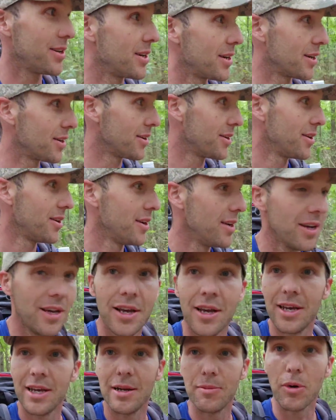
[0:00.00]
here.
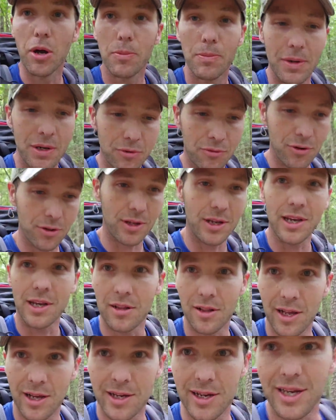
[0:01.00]
I'm hoping to really get
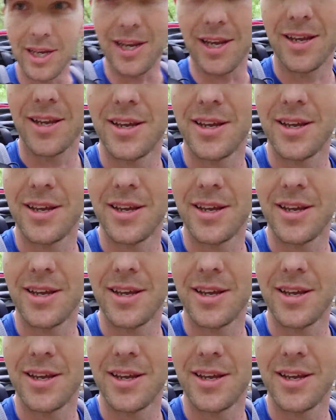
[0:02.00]
lucky.